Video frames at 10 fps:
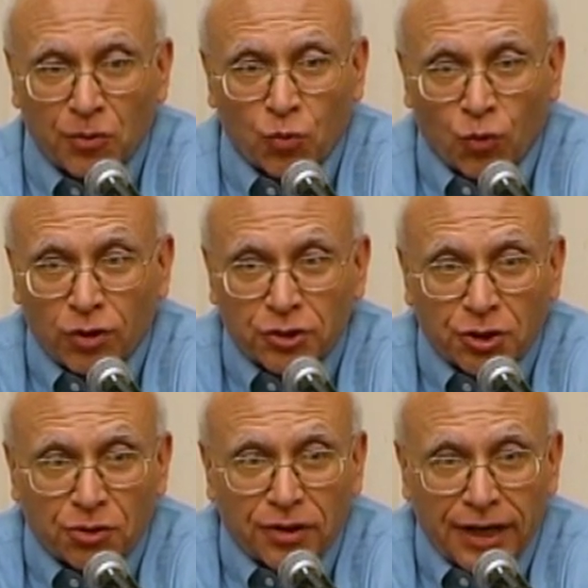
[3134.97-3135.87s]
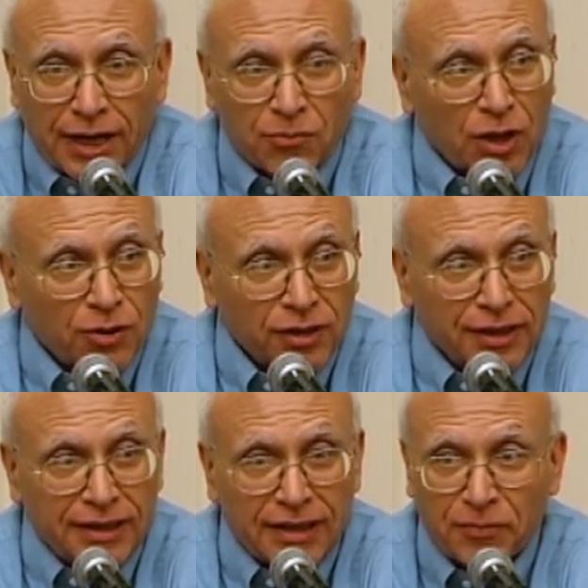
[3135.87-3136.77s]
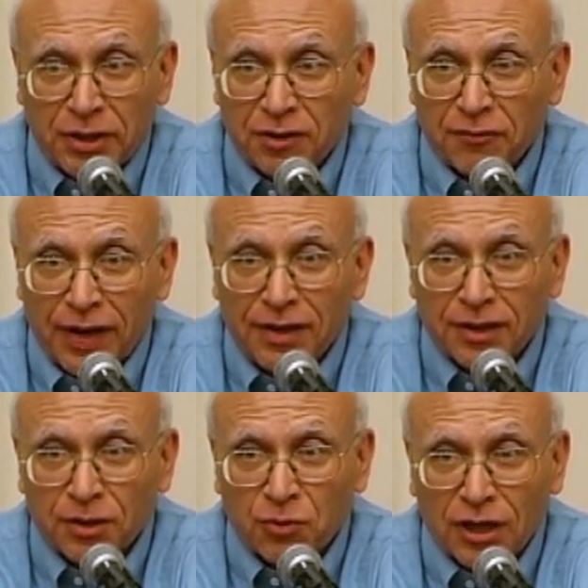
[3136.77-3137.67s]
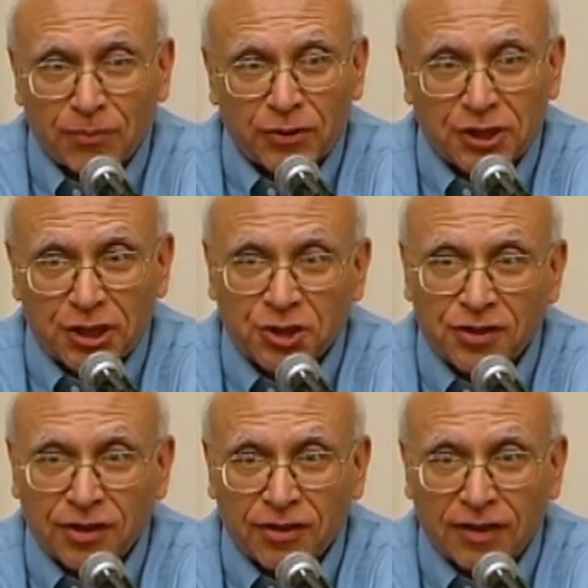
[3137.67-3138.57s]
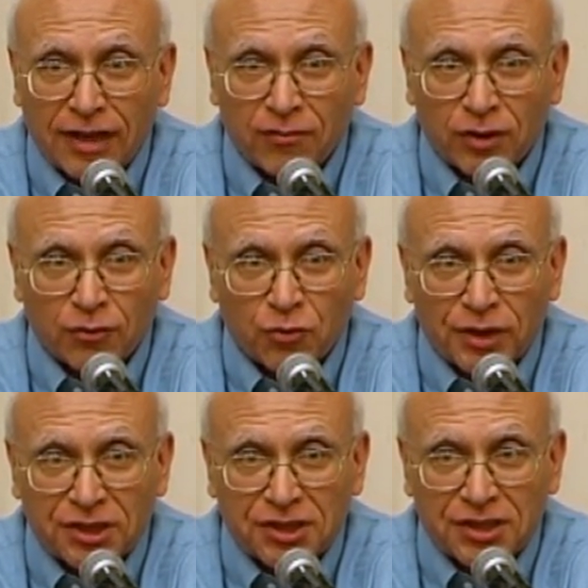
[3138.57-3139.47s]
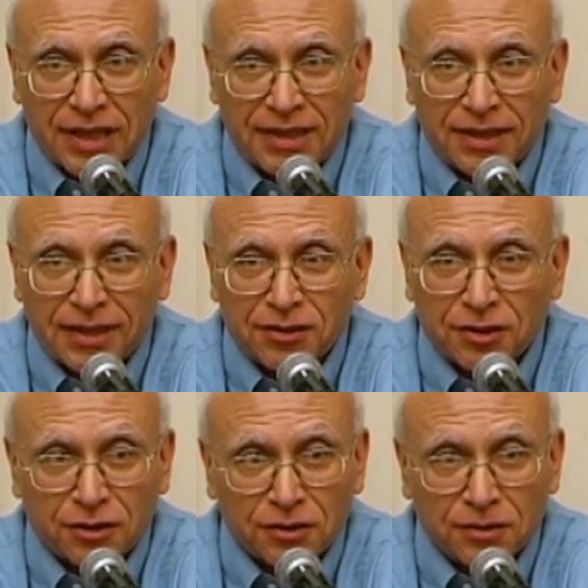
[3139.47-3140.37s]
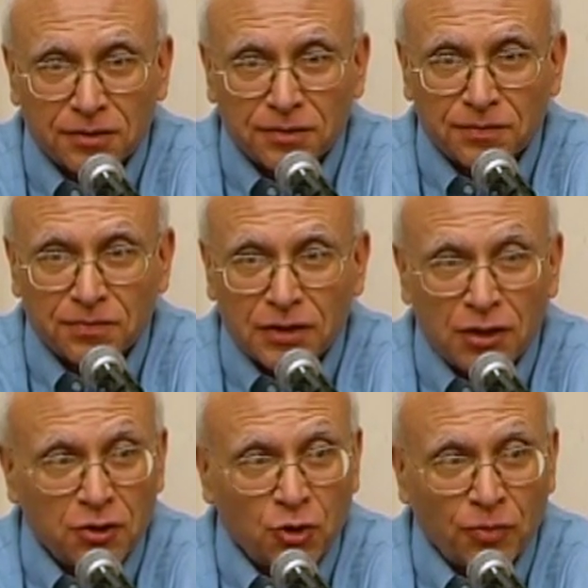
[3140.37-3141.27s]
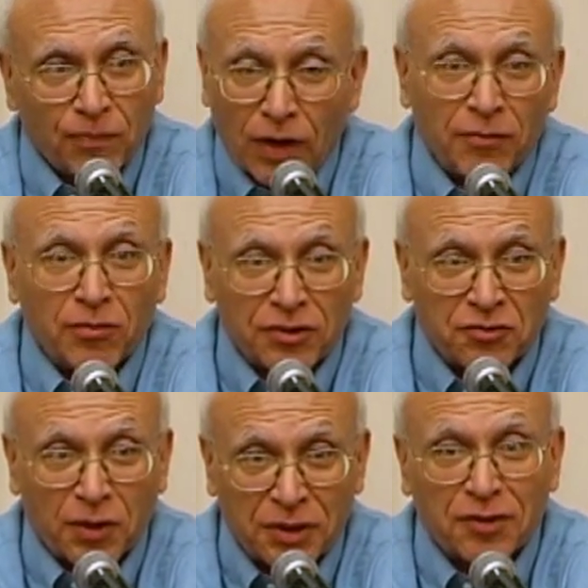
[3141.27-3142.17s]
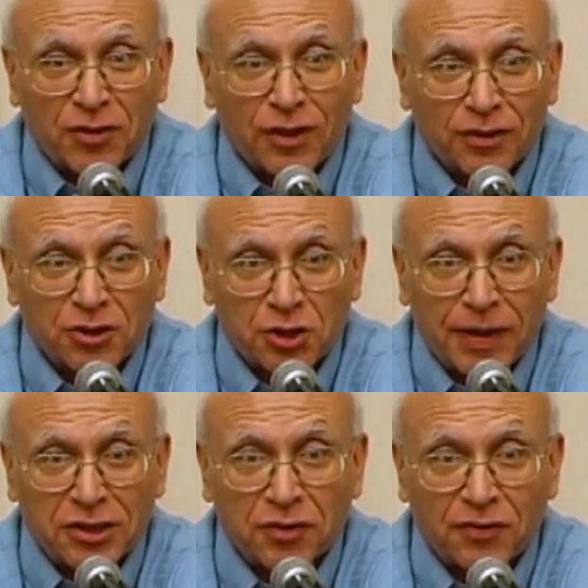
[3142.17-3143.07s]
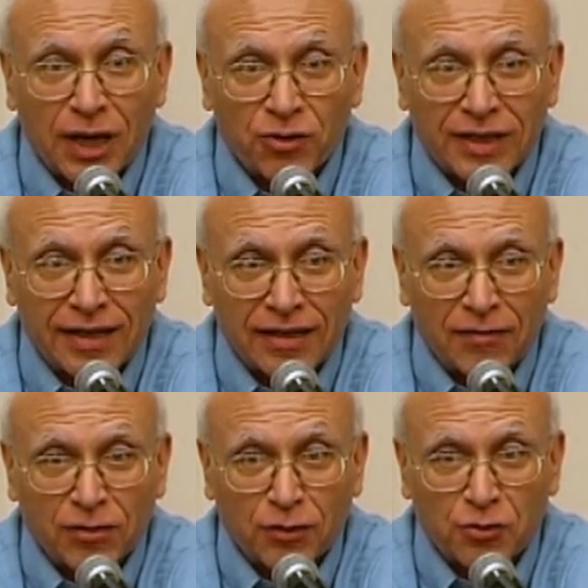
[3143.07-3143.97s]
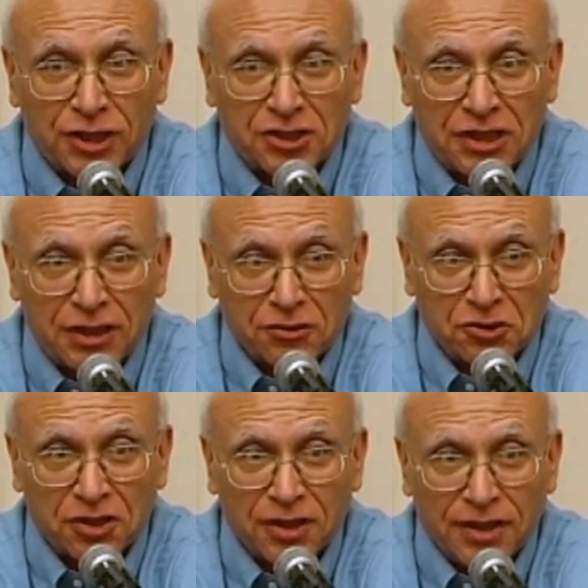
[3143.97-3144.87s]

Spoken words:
Walzer and Margalit have been defending the proposition that the level of risk is identical. It's very difficult to specify what that level of risk is,